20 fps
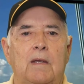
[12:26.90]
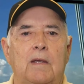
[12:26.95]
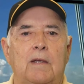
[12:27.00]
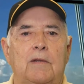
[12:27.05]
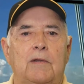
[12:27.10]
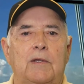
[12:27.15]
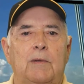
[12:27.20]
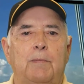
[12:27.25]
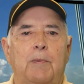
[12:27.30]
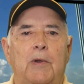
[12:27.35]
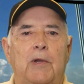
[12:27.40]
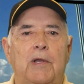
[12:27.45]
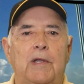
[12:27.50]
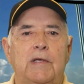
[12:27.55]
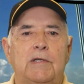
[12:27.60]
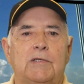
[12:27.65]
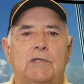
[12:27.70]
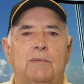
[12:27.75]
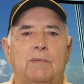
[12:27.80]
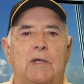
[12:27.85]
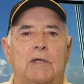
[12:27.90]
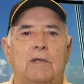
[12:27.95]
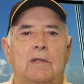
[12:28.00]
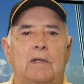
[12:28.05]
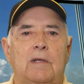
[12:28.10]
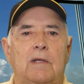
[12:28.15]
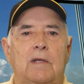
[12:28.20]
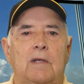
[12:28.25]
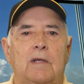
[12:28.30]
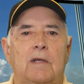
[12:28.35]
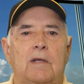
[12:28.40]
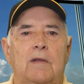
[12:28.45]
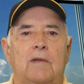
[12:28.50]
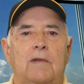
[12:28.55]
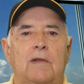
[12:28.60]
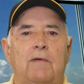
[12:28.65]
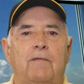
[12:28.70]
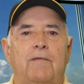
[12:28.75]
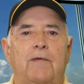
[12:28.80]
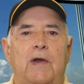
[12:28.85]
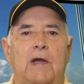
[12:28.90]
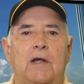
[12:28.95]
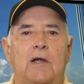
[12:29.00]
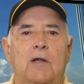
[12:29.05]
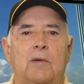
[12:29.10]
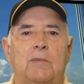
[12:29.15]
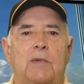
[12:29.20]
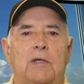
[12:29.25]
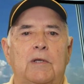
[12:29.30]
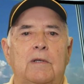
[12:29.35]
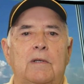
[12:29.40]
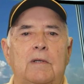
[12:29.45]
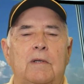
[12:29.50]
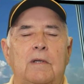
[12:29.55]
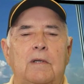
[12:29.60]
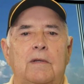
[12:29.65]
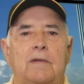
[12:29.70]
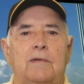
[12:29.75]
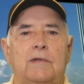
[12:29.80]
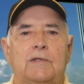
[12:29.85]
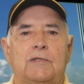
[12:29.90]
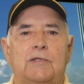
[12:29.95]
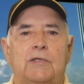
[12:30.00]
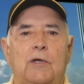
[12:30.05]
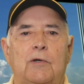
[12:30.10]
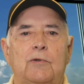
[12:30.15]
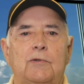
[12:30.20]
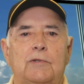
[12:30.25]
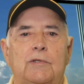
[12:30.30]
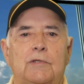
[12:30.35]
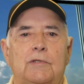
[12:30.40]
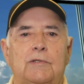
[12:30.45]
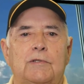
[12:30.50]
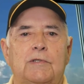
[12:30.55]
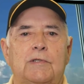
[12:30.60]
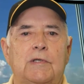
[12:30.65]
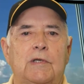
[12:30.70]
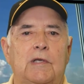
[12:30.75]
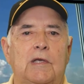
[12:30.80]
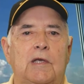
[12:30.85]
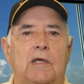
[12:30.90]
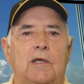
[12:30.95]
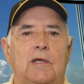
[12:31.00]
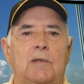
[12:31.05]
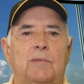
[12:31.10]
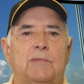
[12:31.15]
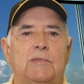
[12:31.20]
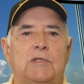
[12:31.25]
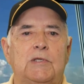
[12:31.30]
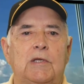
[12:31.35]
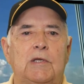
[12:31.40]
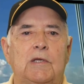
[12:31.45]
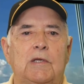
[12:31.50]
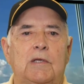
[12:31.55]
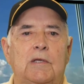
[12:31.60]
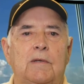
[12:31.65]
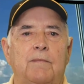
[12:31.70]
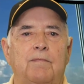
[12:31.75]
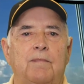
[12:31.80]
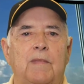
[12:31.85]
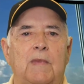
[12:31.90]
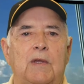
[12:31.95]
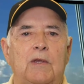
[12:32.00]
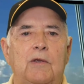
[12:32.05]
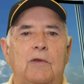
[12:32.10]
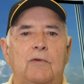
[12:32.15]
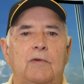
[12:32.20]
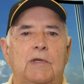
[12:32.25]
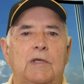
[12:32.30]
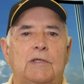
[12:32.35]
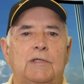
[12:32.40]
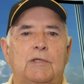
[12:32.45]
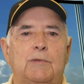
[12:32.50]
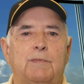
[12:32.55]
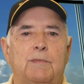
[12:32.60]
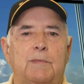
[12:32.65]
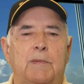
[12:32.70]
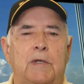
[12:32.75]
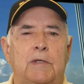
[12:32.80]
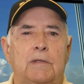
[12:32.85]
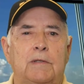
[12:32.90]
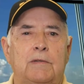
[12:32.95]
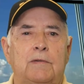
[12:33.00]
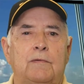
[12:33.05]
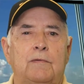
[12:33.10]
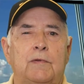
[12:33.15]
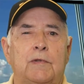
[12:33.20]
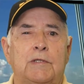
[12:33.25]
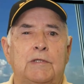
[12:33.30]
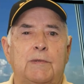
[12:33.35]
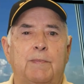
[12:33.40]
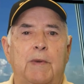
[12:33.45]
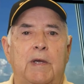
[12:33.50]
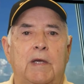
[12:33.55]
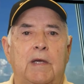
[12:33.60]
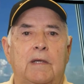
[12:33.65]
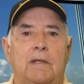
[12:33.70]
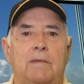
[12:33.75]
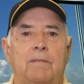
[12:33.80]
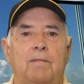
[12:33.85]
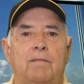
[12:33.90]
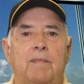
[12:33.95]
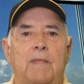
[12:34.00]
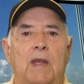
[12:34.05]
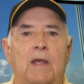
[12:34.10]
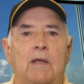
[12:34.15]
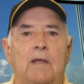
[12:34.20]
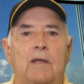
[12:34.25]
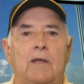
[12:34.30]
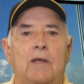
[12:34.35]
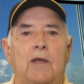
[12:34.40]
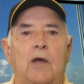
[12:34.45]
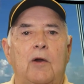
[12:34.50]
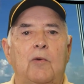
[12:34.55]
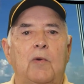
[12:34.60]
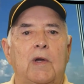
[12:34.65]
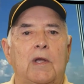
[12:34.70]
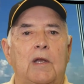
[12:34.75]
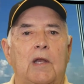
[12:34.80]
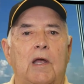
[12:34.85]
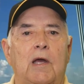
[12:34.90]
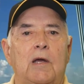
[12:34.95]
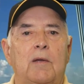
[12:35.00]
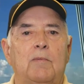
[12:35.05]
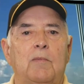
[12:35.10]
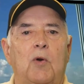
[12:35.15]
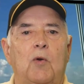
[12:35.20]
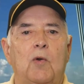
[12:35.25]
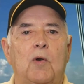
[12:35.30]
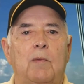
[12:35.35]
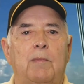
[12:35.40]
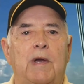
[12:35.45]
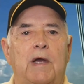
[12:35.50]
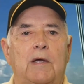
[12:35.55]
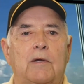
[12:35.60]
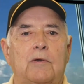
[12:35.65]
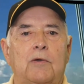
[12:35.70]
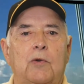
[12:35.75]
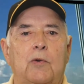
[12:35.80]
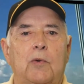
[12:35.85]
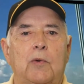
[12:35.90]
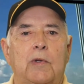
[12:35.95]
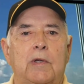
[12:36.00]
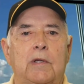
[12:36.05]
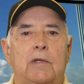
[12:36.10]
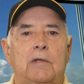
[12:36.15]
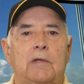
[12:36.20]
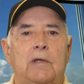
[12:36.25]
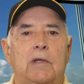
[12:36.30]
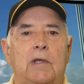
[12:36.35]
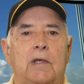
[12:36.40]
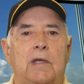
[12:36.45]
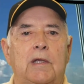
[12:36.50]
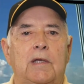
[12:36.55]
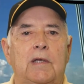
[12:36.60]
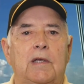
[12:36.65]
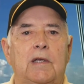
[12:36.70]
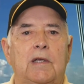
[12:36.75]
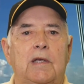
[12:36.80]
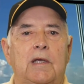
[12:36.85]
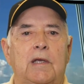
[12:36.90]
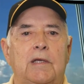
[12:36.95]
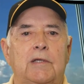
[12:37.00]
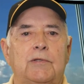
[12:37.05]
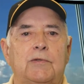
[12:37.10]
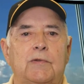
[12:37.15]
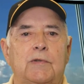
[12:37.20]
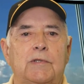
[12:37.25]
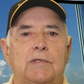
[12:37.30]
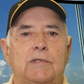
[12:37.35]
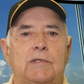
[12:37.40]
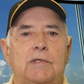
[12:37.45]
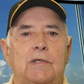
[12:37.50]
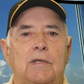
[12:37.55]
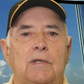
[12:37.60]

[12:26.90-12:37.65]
The policeman, the fireman, the soldiers, the EMT you disrespect know a lot more about career-ending injuries.